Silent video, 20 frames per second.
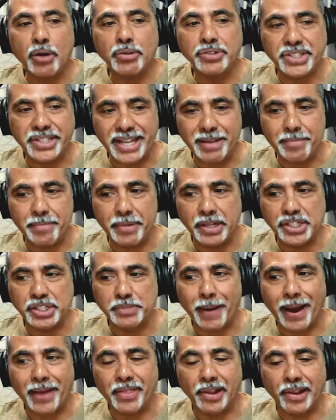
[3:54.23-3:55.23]
out
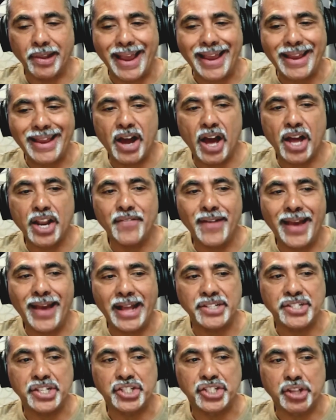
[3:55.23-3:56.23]
demons by the laying on of
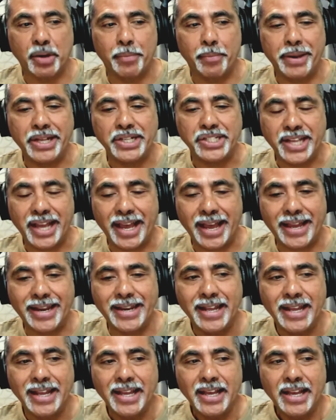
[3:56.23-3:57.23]
hands in somebody's
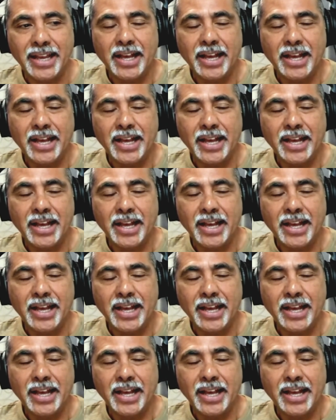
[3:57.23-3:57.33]
head